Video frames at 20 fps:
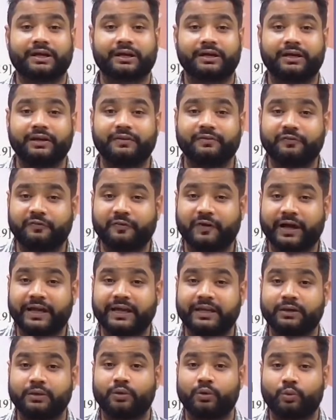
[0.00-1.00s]

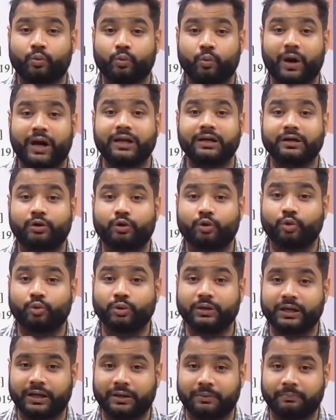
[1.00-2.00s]
define 1
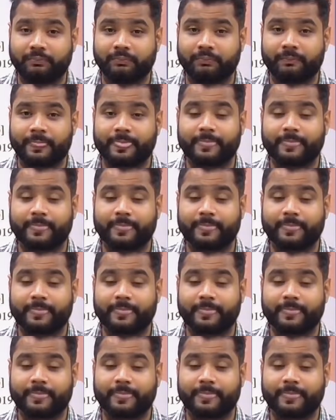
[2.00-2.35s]
Coulomb.